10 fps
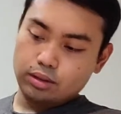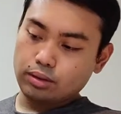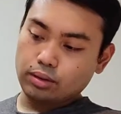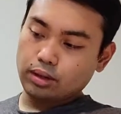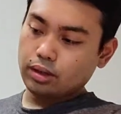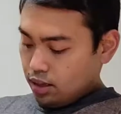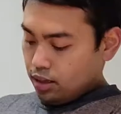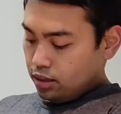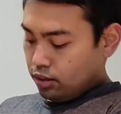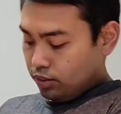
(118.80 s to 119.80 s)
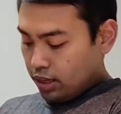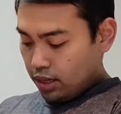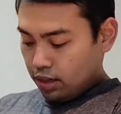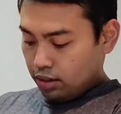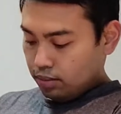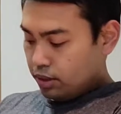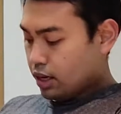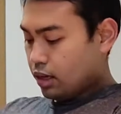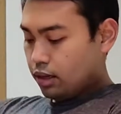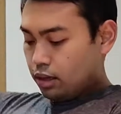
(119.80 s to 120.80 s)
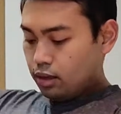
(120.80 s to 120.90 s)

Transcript: store. This is what I ended up getting.